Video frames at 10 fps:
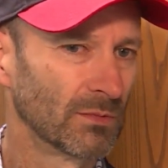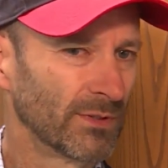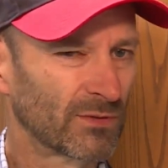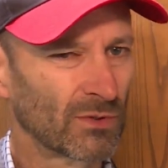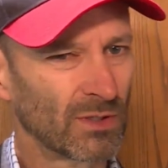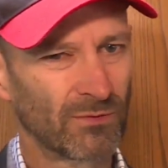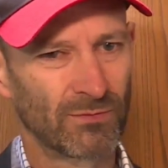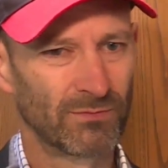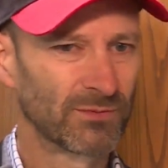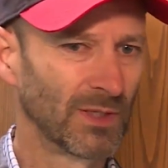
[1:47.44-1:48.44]
We sort of
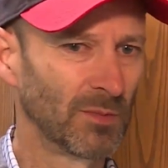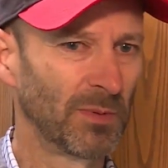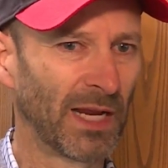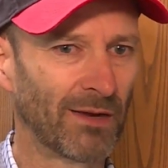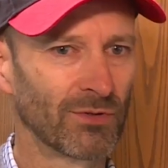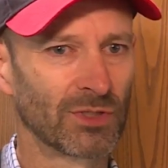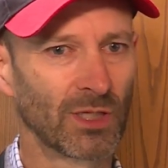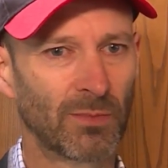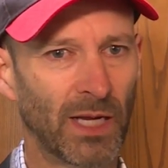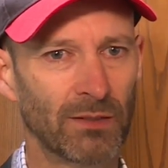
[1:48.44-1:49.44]
seem to be
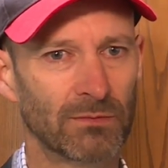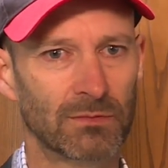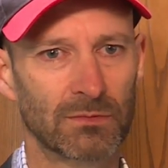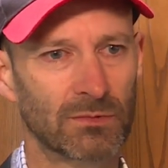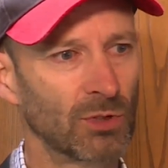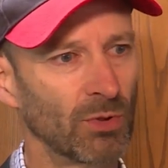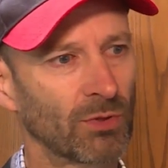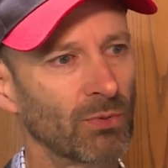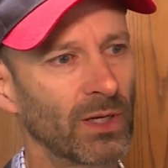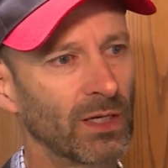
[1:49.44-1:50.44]
averaging about two or
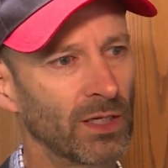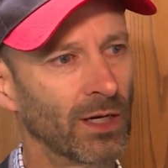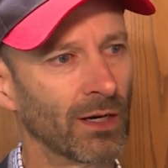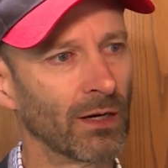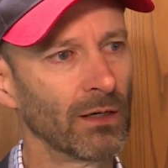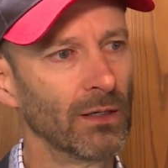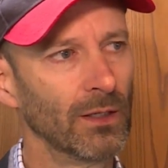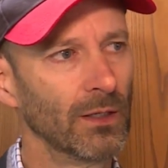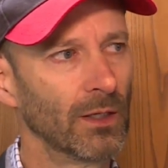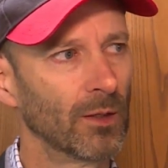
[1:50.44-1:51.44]
three a year,
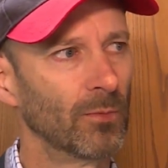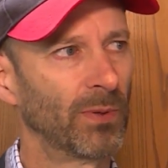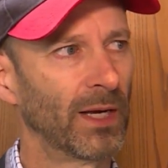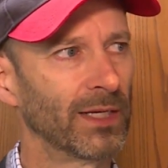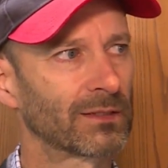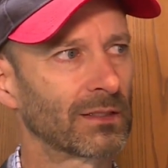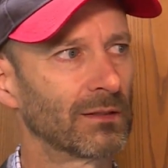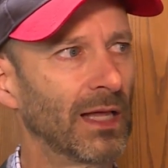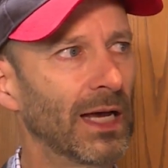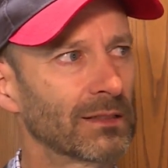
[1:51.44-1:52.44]
but it's a
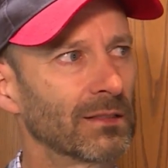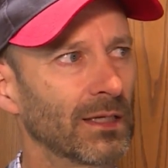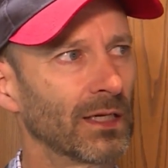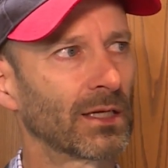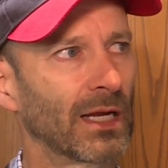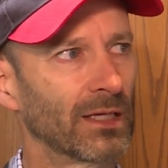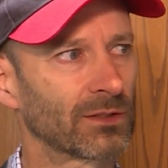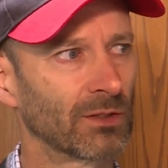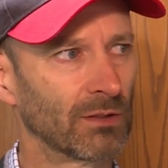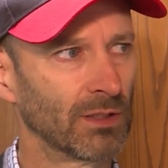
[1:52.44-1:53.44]
lot to get a
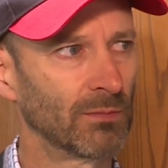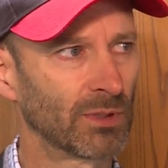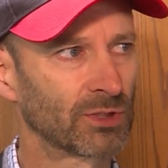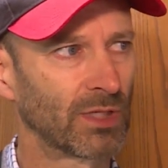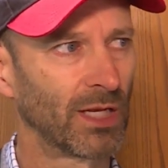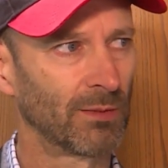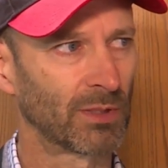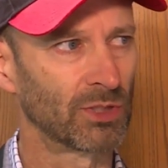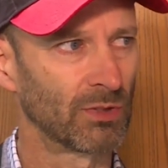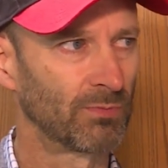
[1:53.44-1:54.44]
concert in Busch Stadium
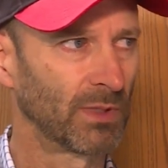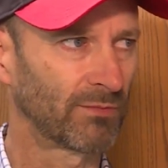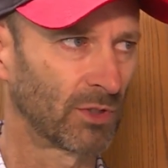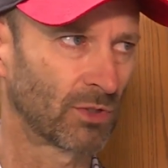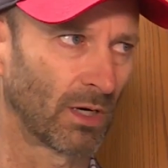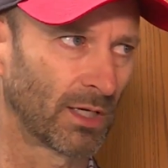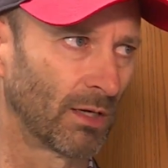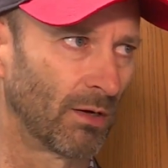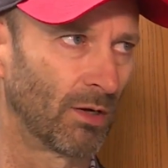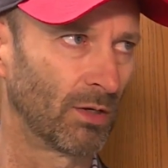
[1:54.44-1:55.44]
because you have to truck
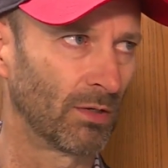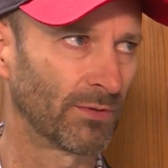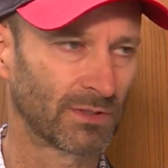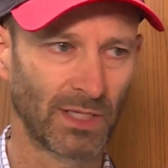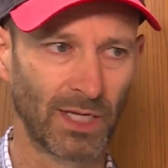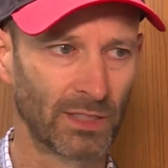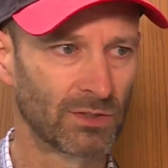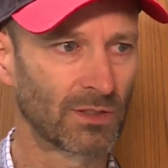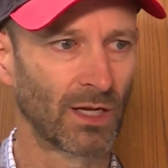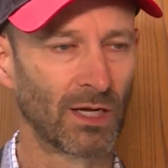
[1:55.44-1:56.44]
in all the stage
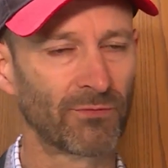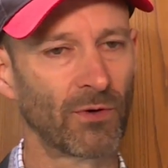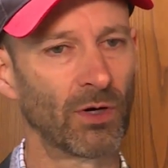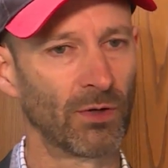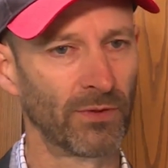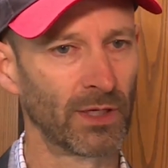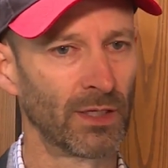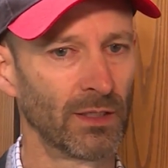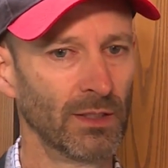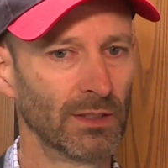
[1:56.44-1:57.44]
stuff, all
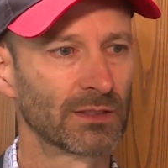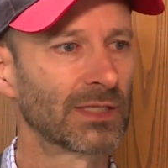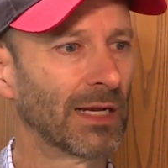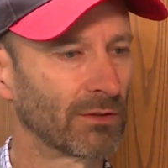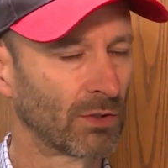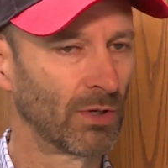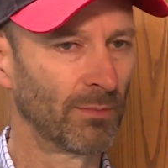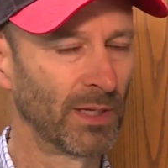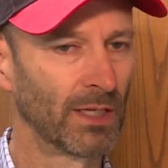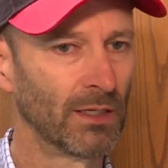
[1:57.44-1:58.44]
the sound
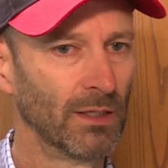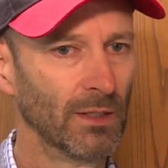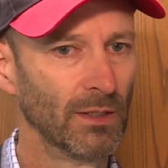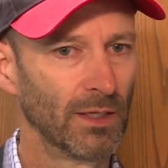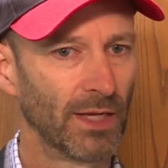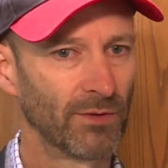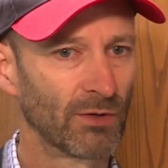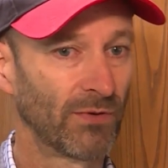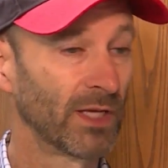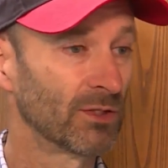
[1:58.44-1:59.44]
equipment, and there
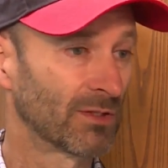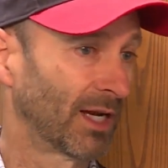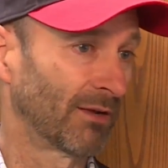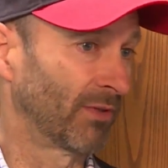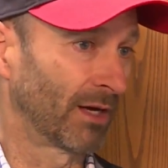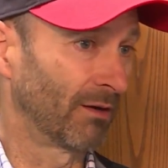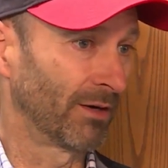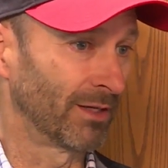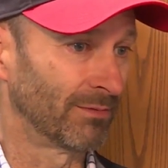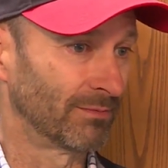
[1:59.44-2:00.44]
are venues that have that
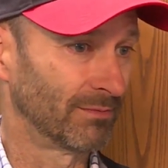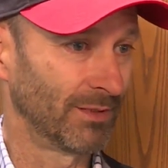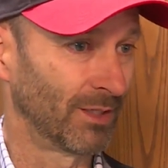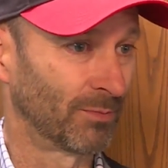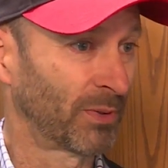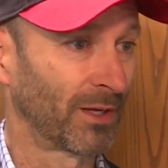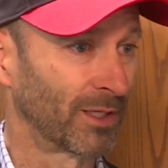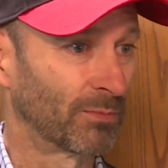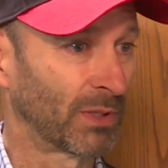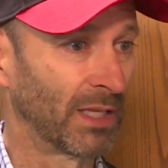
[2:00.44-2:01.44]
already, you know, plug and